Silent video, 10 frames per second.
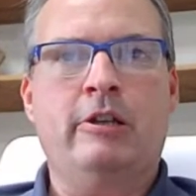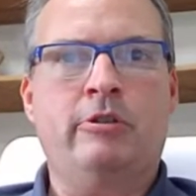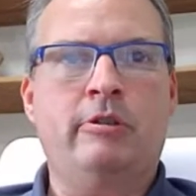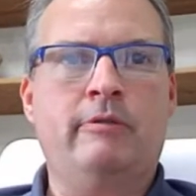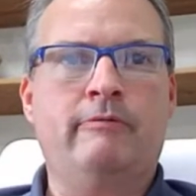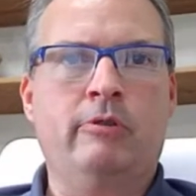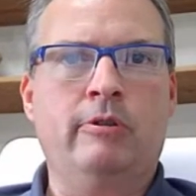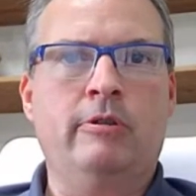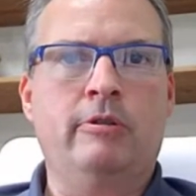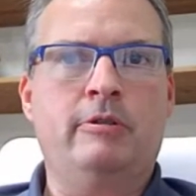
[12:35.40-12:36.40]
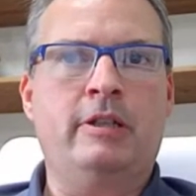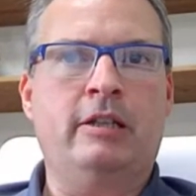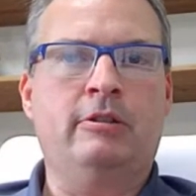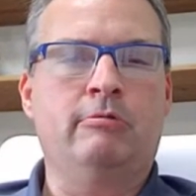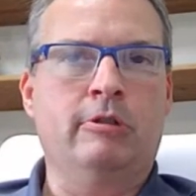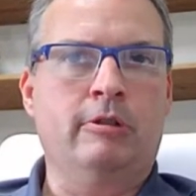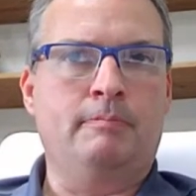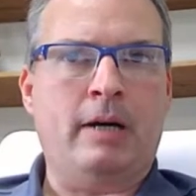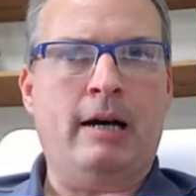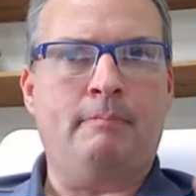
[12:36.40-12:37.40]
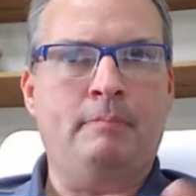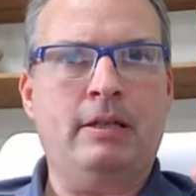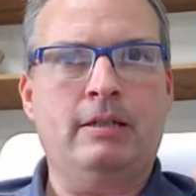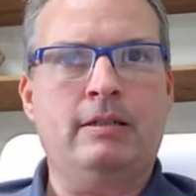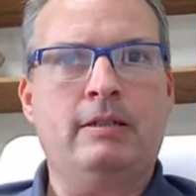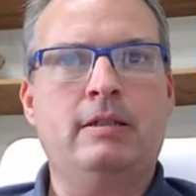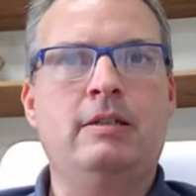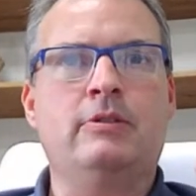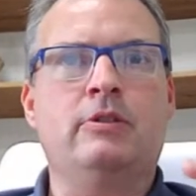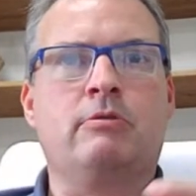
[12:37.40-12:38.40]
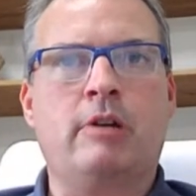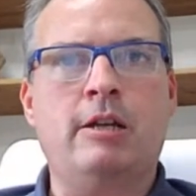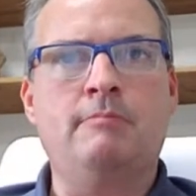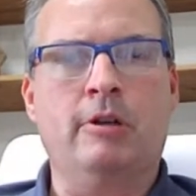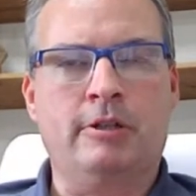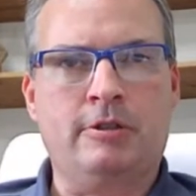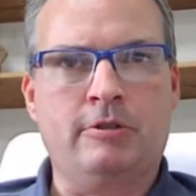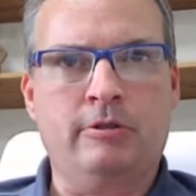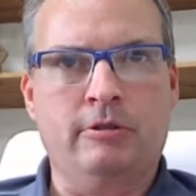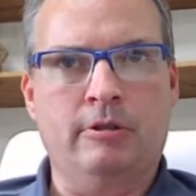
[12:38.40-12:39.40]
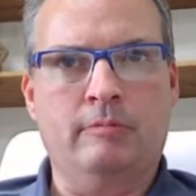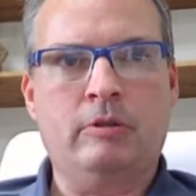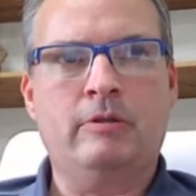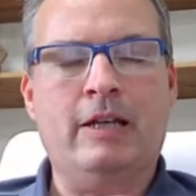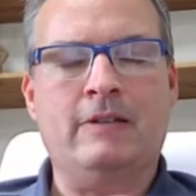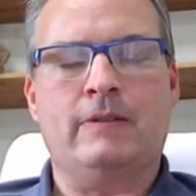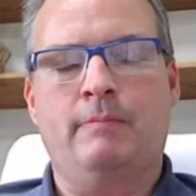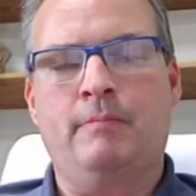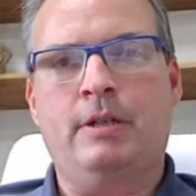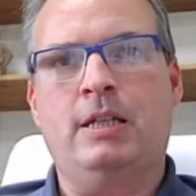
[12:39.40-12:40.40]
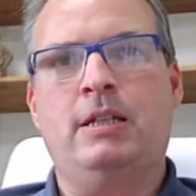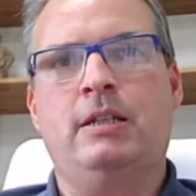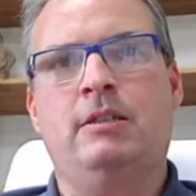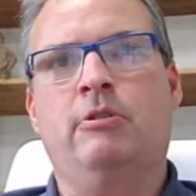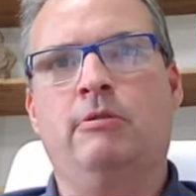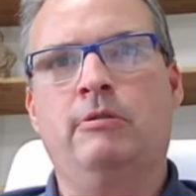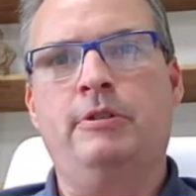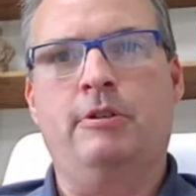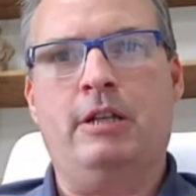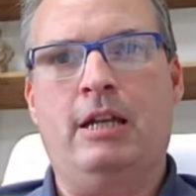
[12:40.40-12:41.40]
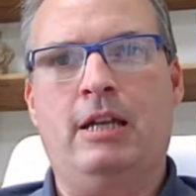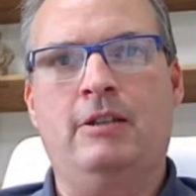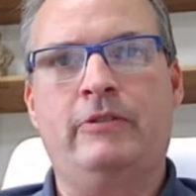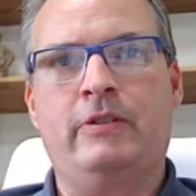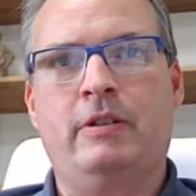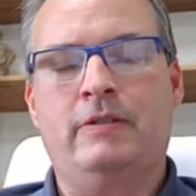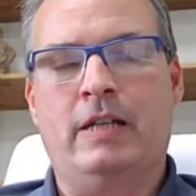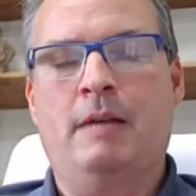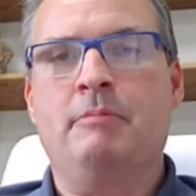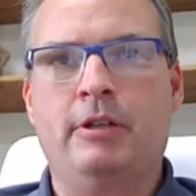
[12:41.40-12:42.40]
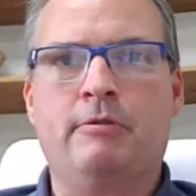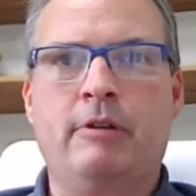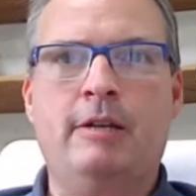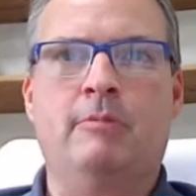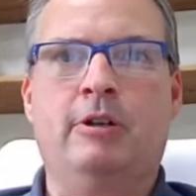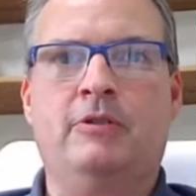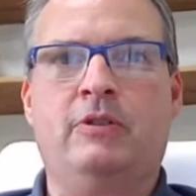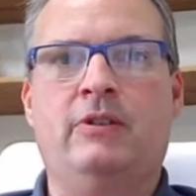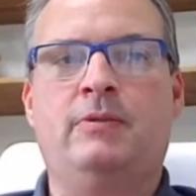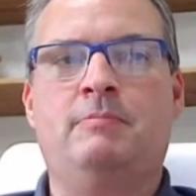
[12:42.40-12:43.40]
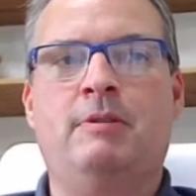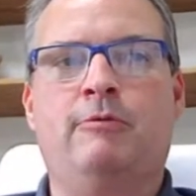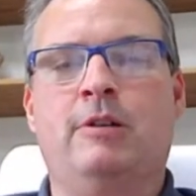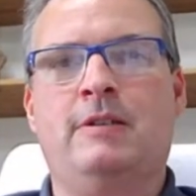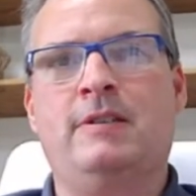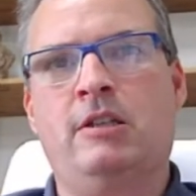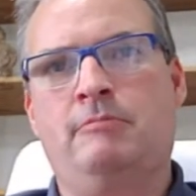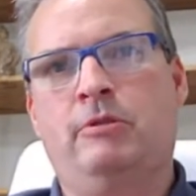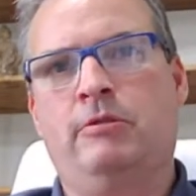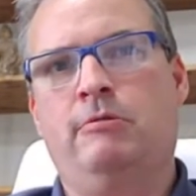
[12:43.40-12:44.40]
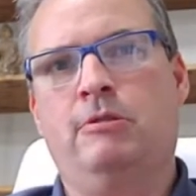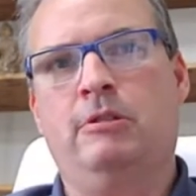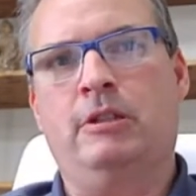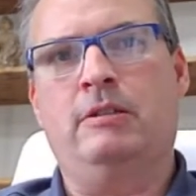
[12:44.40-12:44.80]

They should have learned that the word Pop It is a trademarked term that somebody in the earlier days said, I'm going to trademark this before I sell them to the world.